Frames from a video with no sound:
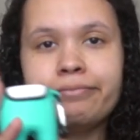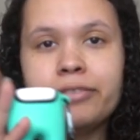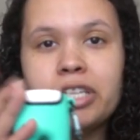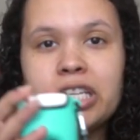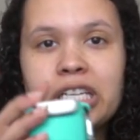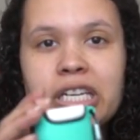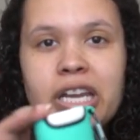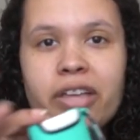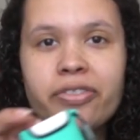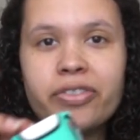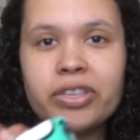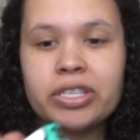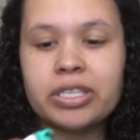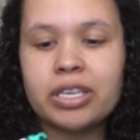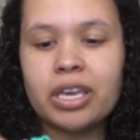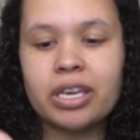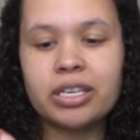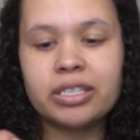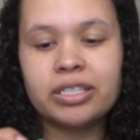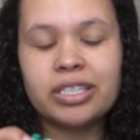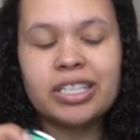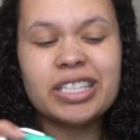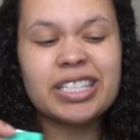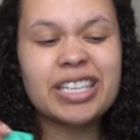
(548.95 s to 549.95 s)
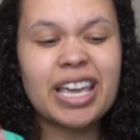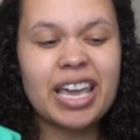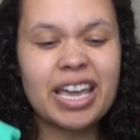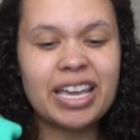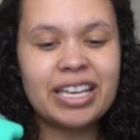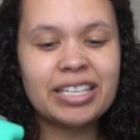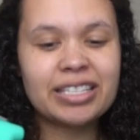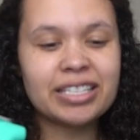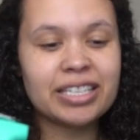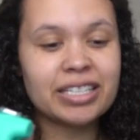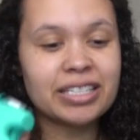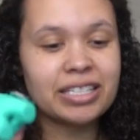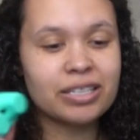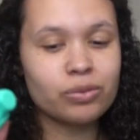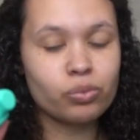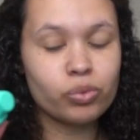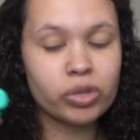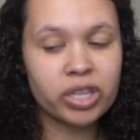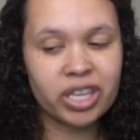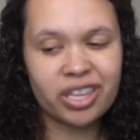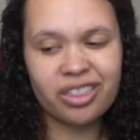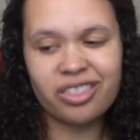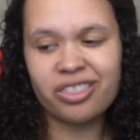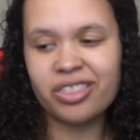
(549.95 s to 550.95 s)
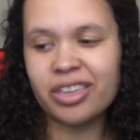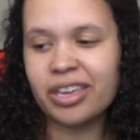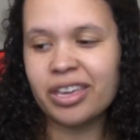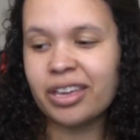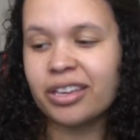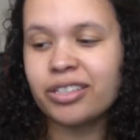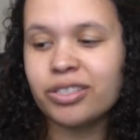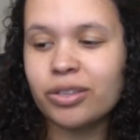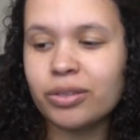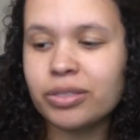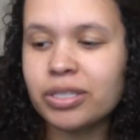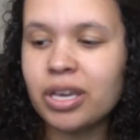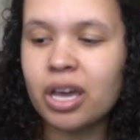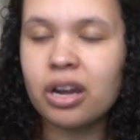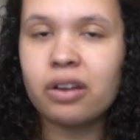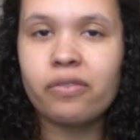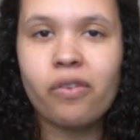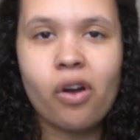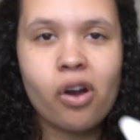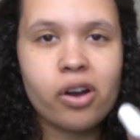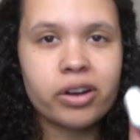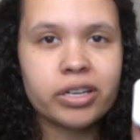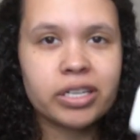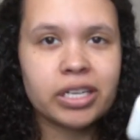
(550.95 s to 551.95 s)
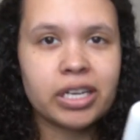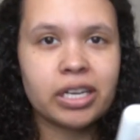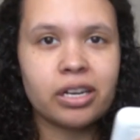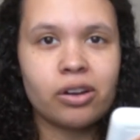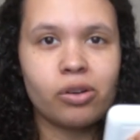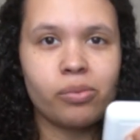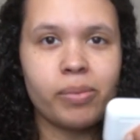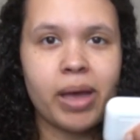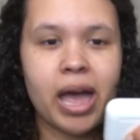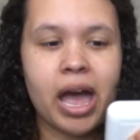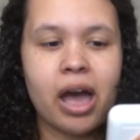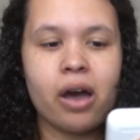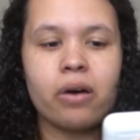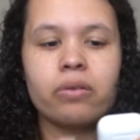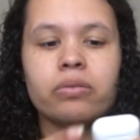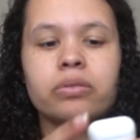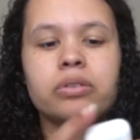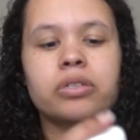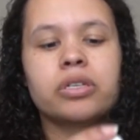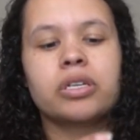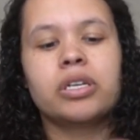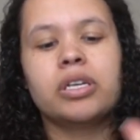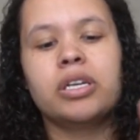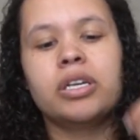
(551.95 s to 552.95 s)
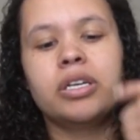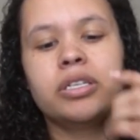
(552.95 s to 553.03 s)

looking at this case, this case is really thick, so it's kind of hard to get them out.